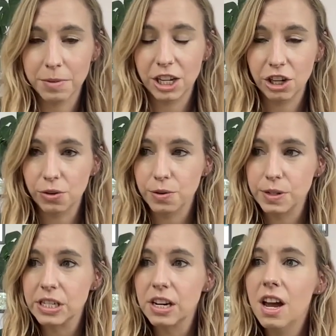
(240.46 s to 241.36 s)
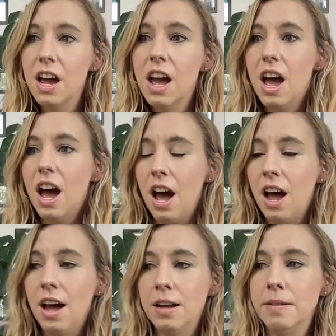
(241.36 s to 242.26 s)
can be used.
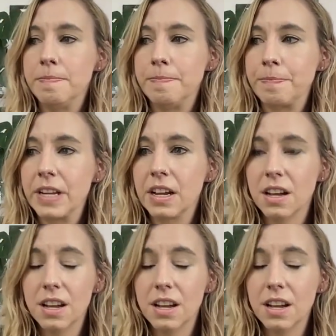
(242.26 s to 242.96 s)
One